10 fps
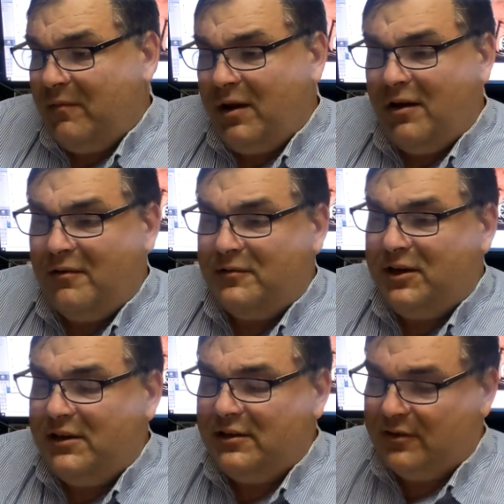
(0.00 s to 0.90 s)
well,
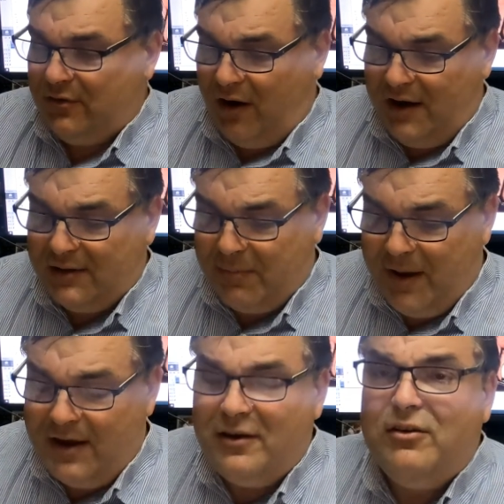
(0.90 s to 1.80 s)
Jesus Christ,
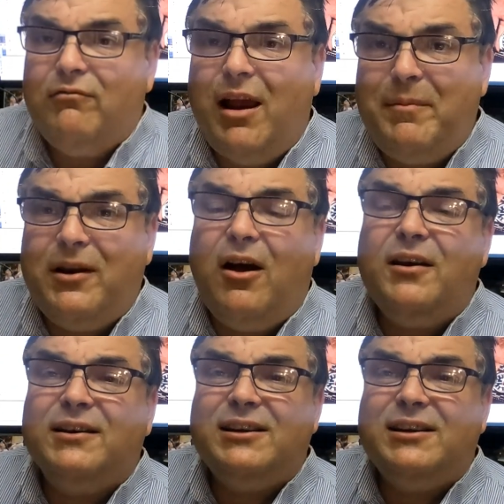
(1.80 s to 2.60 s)
man, you rab it on.